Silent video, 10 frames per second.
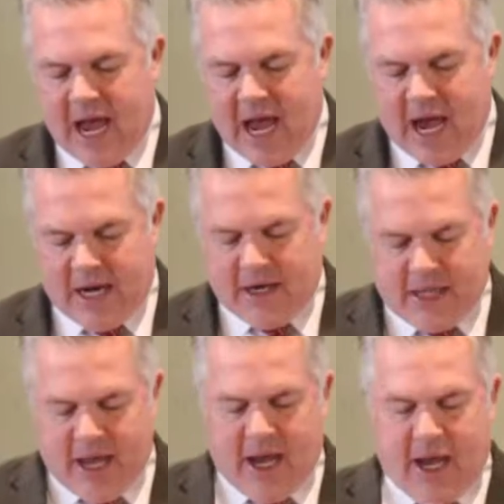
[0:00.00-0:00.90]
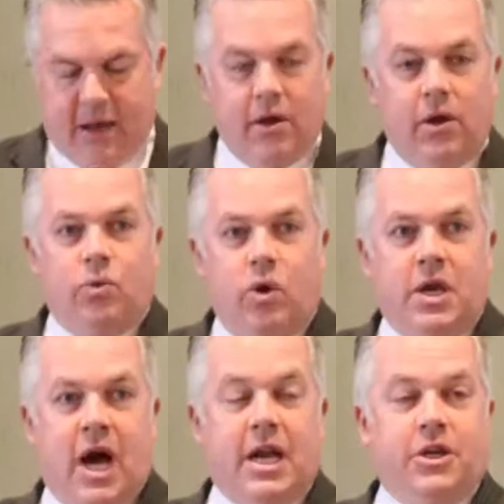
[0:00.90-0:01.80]
and they
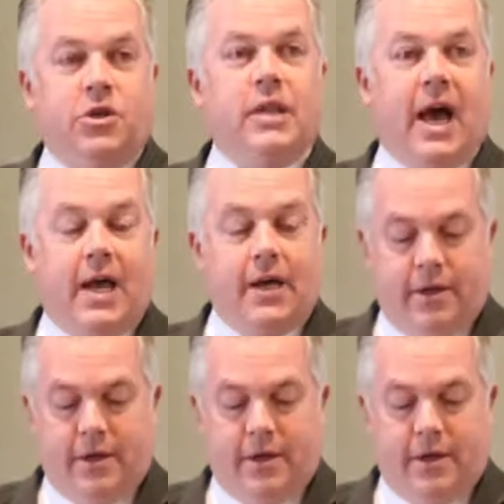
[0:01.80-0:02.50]
would not do that.